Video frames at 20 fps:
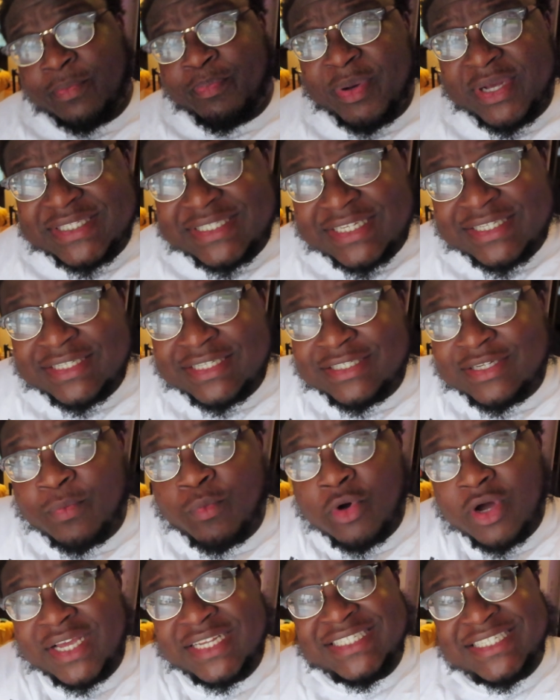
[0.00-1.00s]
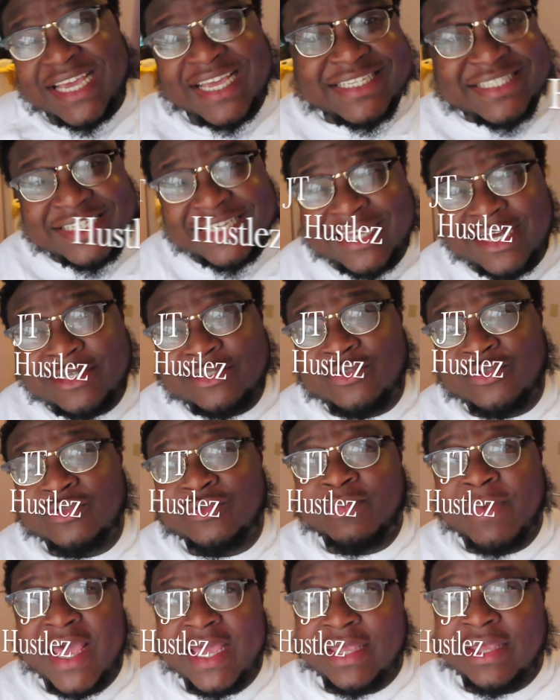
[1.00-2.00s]
up, hustlers? It's your boy JT
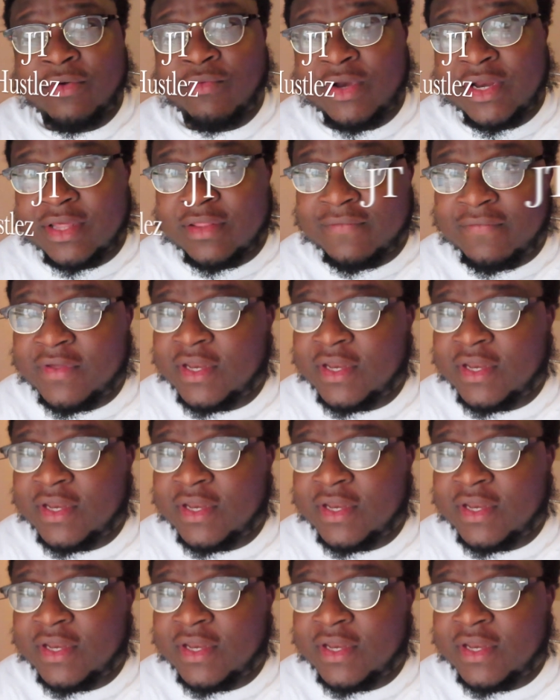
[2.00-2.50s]
Hustlez back in with another